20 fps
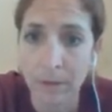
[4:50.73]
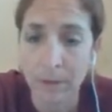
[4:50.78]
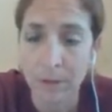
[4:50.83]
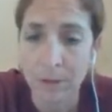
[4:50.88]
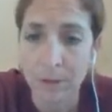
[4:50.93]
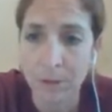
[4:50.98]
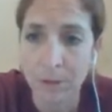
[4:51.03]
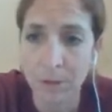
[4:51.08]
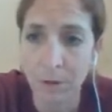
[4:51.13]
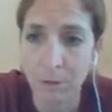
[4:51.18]

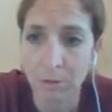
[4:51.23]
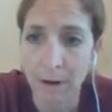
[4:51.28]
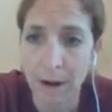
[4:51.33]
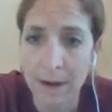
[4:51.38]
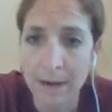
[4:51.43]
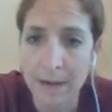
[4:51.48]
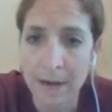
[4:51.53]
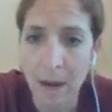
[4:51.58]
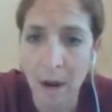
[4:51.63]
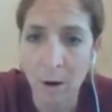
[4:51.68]
So
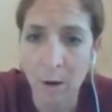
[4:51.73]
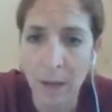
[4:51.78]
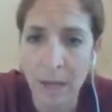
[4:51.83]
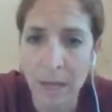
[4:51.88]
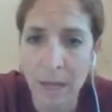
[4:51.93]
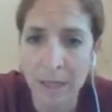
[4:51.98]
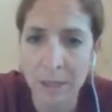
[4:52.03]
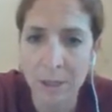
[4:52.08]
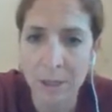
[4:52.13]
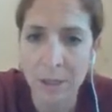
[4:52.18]
right now
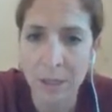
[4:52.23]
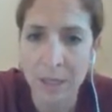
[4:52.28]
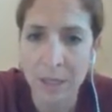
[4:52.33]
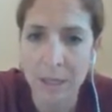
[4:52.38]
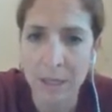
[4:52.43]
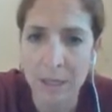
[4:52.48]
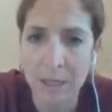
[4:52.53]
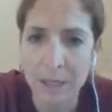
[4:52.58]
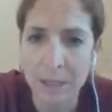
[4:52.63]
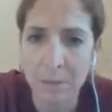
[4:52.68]
h
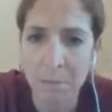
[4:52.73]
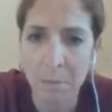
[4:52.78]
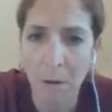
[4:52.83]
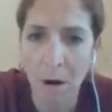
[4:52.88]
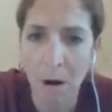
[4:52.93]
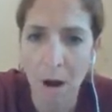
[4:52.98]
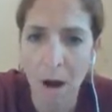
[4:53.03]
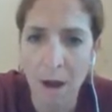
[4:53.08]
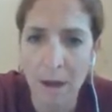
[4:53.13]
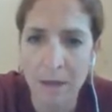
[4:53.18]
is
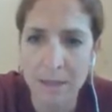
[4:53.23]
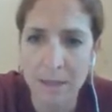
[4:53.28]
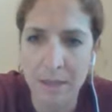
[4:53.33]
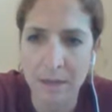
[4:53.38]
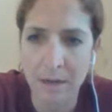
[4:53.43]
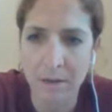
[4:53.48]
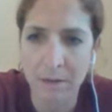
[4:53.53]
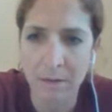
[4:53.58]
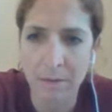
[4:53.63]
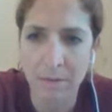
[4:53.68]

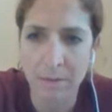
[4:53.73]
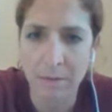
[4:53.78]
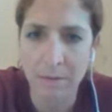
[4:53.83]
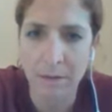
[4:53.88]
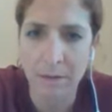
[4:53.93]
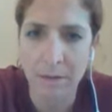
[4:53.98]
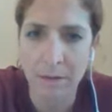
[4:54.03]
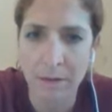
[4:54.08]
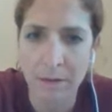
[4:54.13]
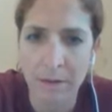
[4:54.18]
positive,
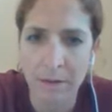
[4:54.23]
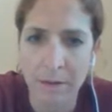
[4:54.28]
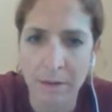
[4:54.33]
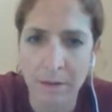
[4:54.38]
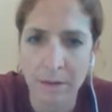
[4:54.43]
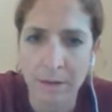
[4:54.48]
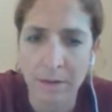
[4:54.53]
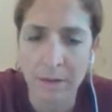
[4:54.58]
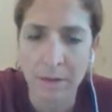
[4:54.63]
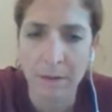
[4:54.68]

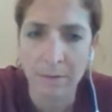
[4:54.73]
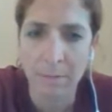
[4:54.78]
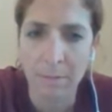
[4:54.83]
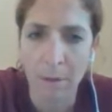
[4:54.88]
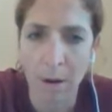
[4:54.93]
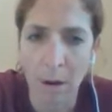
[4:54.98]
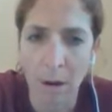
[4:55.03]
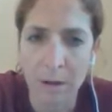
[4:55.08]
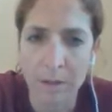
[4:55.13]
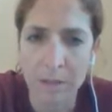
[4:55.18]

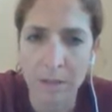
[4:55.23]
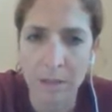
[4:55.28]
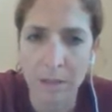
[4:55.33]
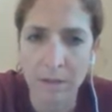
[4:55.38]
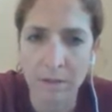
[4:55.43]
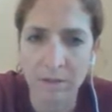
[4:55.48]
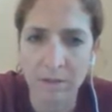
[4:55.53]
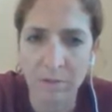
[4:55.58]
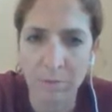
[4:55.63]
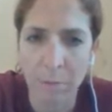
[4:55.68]

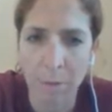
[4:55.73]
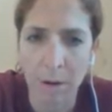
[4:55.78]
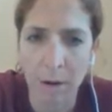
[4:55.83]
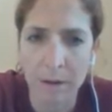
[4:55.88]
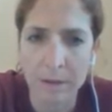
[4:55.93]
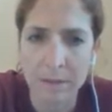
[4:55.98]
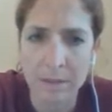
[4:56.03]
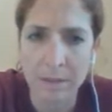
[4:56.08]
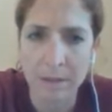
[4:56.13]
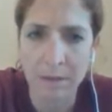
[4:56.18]
positive,
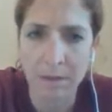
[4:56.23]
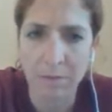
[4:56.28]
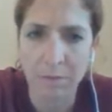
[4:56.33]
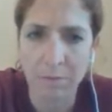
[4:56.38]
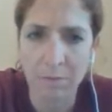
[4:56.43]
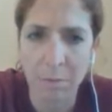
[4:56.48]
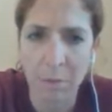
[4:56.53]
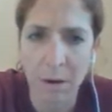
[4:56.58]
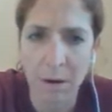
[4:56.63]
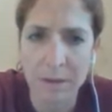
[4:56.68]
positive,
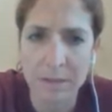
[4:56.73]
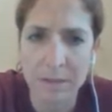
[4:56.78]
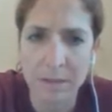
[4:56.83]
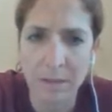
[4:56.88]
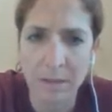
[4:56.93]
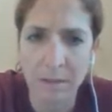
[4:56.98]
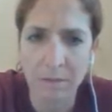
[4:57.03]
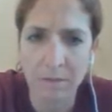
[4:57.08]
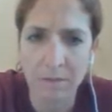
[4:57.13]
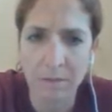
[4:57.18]

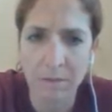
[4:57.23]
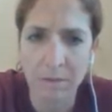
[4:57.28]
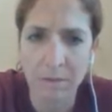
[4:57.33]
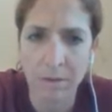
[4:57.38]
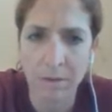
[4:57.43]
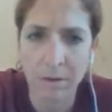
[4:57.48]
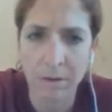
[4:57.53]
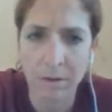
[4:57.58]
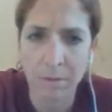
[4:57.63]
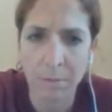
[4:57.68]
positive,
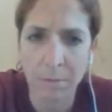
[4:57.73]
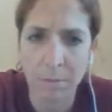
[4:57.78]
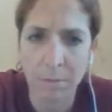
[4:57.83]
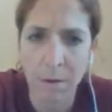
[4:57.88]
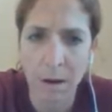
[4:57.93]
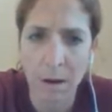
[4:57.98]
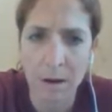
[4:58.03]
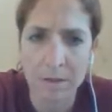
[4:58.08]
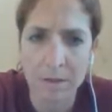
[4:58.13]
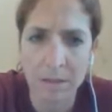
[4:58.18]

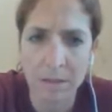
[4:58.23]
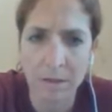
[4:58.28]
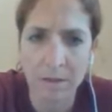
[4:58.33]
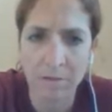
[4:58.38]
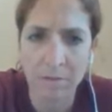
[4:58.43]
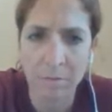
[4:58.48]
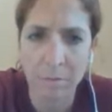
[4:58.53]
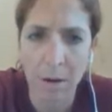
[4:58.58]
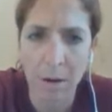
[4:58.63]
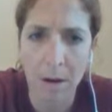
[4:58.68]
positive,
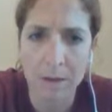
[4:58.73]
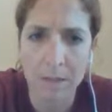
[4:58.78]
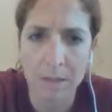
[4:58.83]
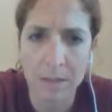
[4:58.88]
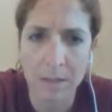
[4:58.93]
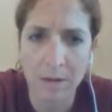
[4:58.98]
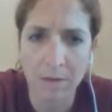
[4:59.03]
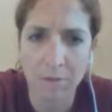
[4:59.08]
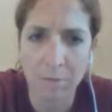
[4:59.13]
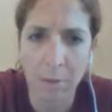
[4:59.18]

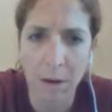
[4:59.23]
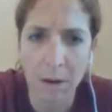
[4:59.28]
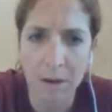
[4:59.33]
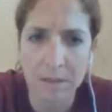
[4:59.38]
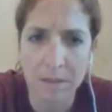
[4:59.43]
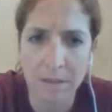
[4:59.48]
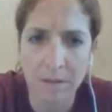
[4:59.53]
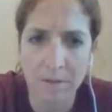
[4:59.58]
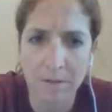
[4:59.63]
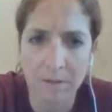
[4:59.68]
positive,
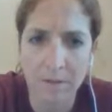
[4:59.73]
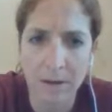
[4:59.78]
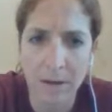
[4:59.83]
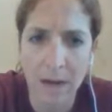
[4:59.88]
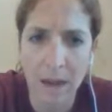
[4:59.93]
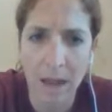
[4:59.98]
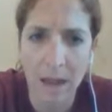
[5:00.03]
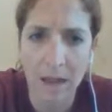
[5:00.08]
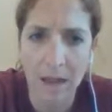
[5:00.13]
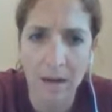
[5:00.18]
positive,
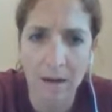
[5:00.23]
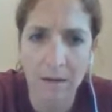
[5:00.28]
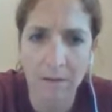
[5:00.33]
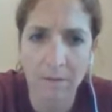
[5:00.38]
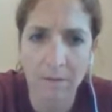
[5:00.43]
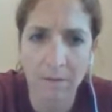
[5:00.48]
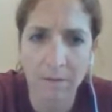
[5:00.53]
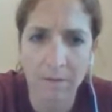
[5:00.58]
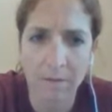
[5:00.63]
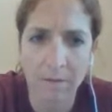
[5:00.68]

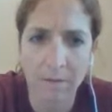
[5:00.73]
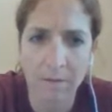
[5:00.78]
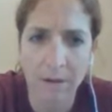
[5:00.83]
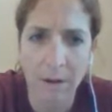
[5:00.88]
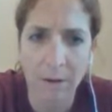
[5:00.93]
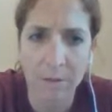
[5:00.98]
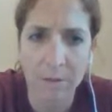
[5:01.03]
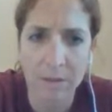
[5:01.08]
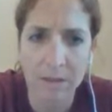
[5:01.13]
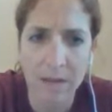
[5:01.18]
negative.
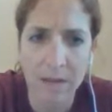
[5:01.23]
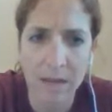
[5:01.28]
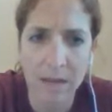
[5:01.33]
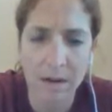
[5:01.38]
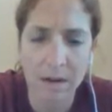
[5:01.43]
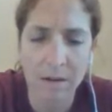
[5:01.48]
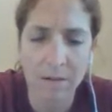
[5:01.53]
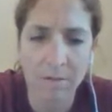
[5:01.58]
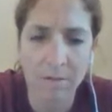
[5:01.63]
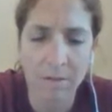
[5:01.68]
Now it's
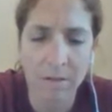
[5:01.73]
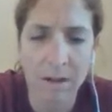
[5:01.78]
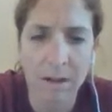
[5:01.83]
negative.